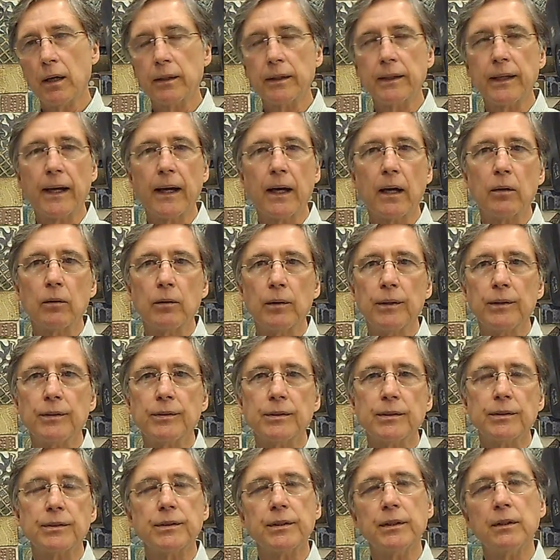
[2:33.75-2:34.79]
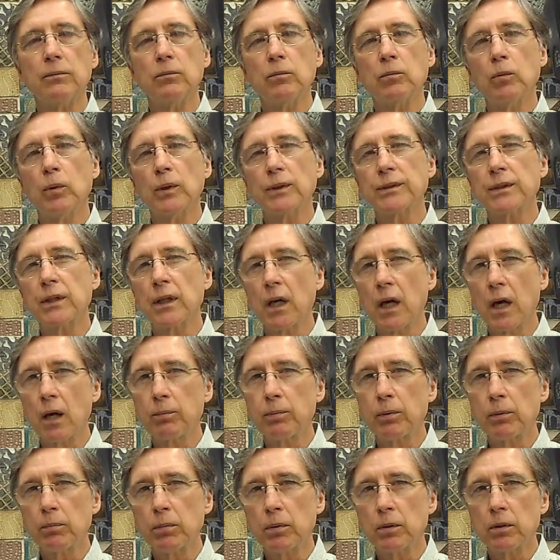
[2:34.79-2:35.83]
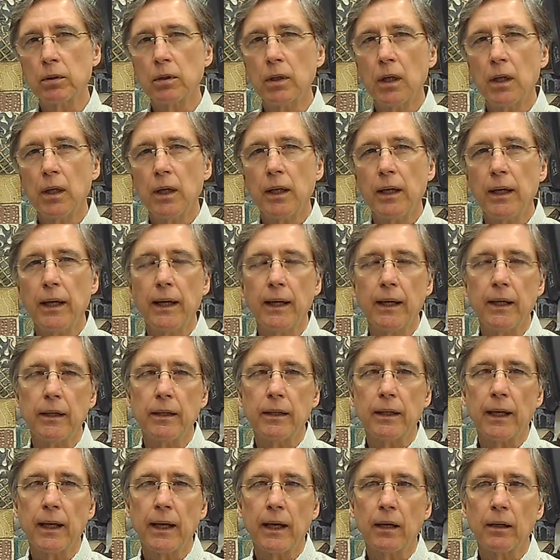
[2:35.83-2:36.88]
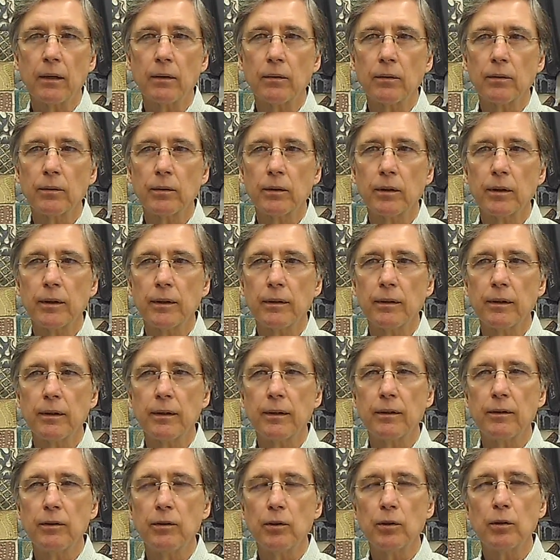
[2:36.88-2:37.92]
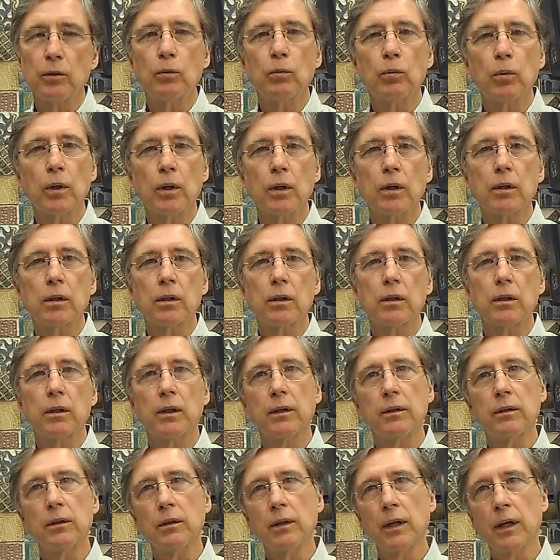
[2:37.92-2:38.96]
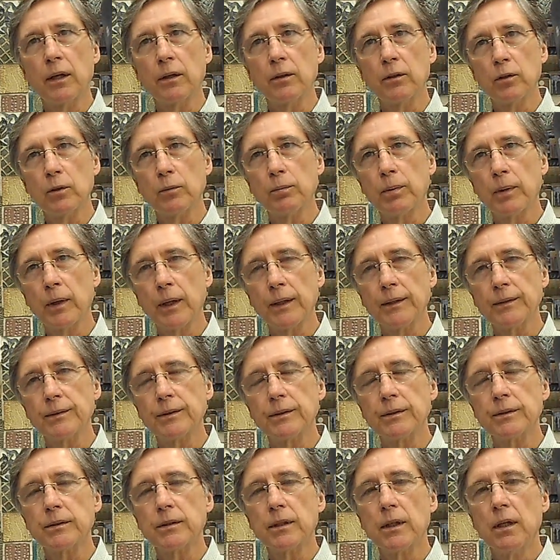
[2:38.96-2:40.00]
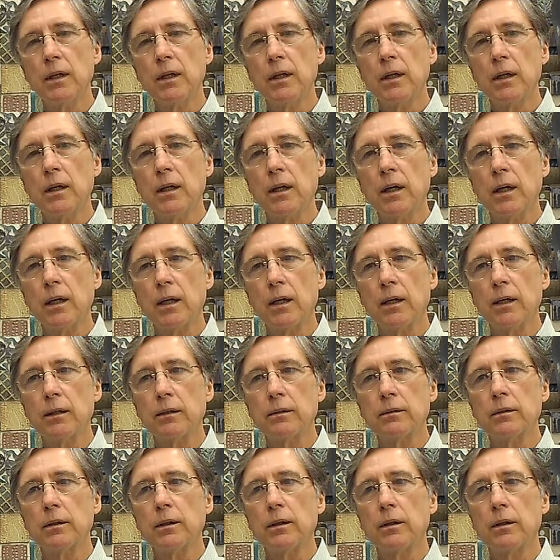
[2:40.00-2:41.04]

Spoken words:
galleries and see what's comparable and how your work and how your prices are